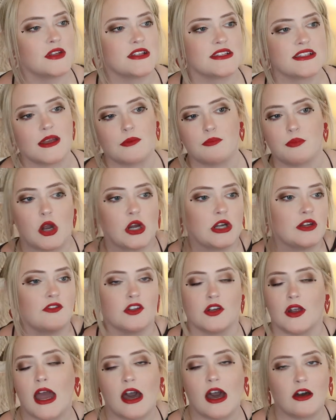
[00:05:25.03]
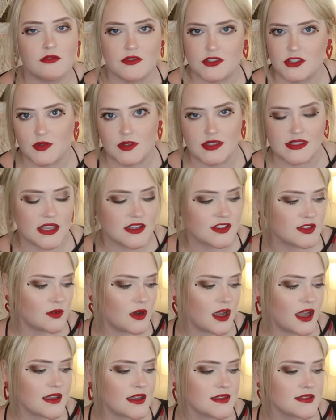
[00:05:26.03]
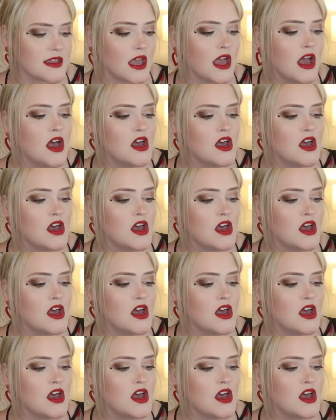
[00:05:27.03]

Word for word: It's like part of their outfit to accessorize.